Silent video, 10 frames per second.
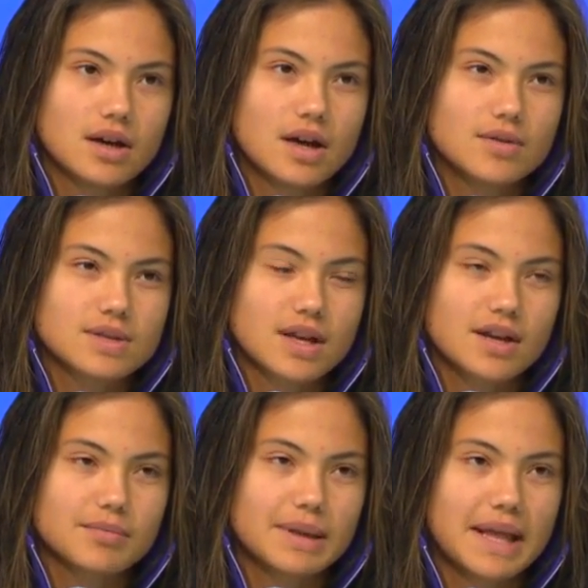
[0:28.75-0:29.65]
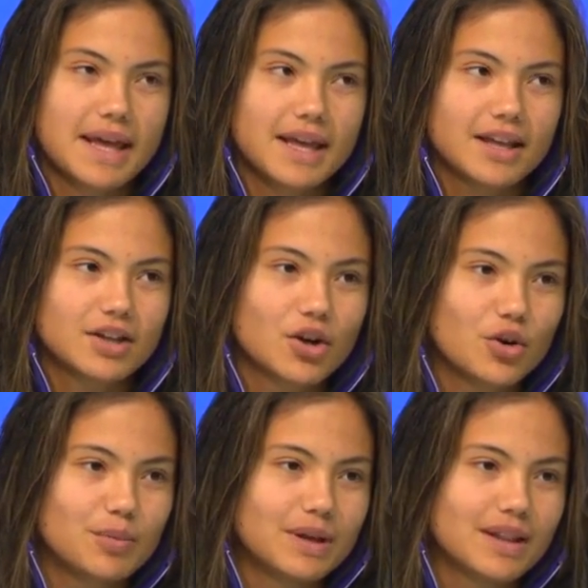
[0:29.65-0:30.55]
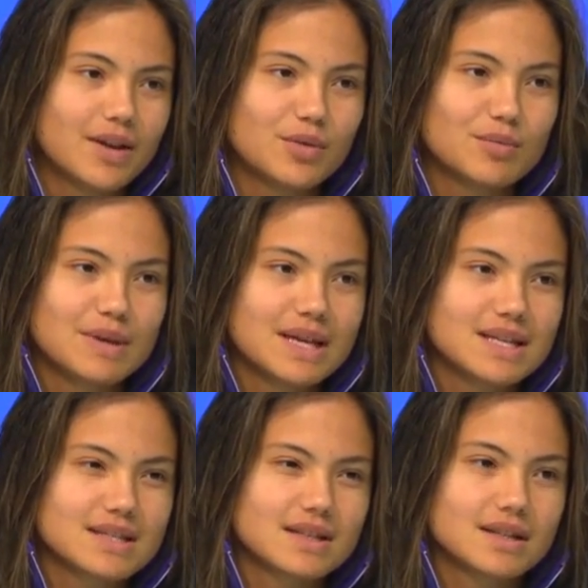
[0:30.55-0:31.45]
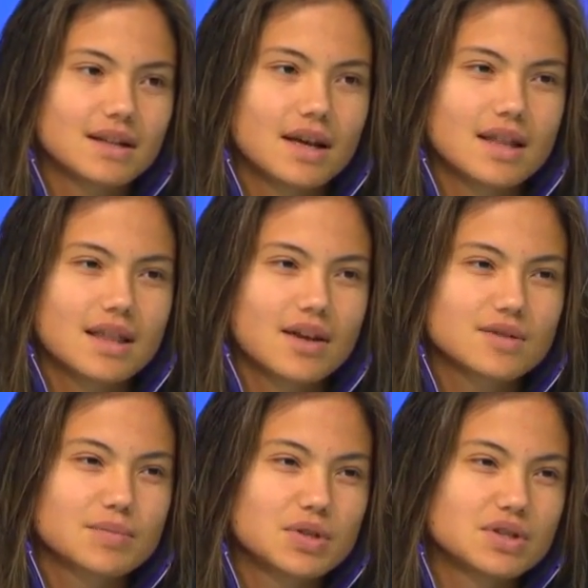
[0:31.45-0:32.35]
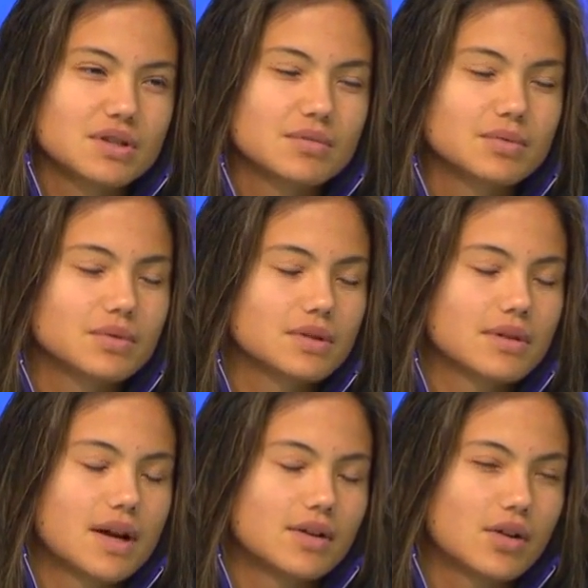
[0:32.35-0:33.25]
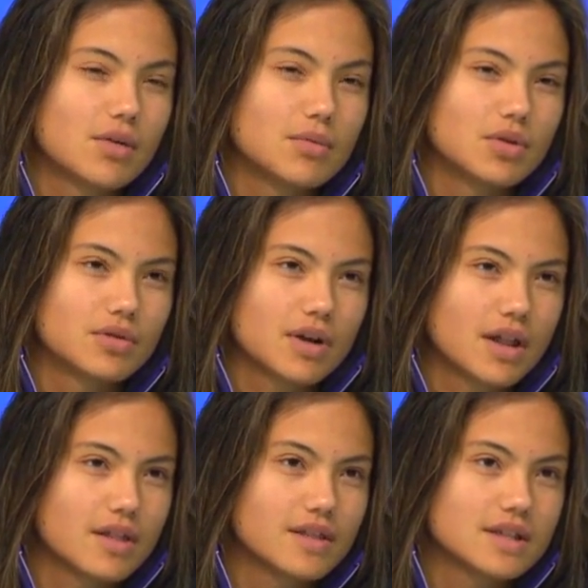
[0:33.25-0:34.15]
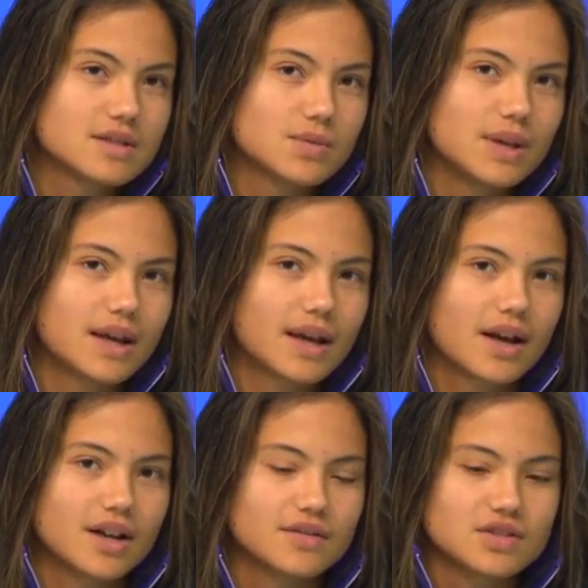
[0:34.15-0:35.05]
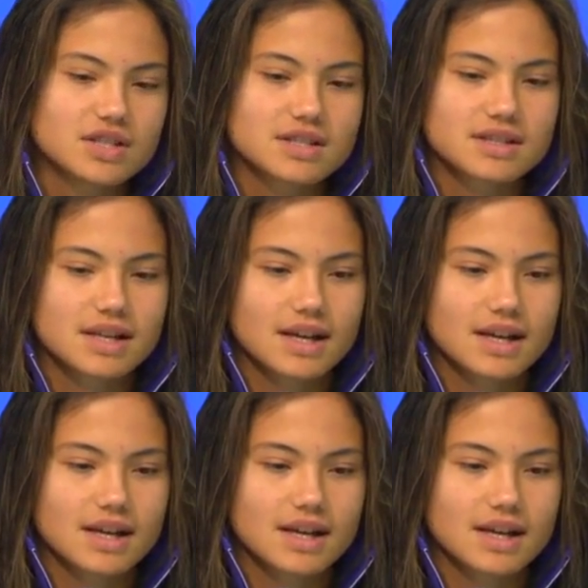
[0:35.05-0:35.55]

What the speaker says: I was kind of playing and hoping they would miss, and I think I was pushing the ball around a lot more rather than this week. I kind of just